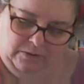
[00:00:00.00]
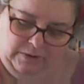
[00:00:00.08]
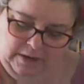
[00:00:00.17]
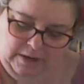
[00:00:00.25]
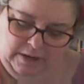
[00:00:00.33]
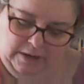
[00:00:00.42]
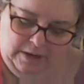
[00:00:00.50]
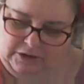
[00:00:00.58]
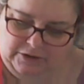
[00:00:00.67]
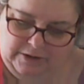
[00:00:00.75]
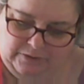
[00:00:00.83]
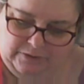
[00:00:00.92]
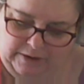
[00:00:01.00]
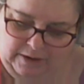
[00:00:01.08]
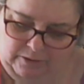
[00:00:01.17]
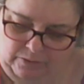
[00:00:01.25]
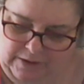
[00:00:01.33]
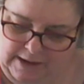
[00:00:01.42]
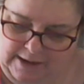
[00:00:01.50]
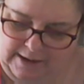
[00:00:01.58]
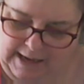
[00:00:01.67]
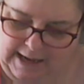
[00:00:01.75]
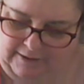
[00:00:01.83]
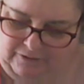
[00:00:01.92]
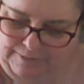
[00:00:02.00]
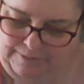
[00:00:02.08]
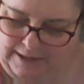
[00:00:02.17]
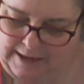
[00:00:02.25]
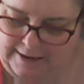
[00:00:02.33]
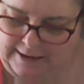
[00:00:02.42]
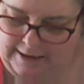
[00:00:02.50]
decisions, critical things that have to be done,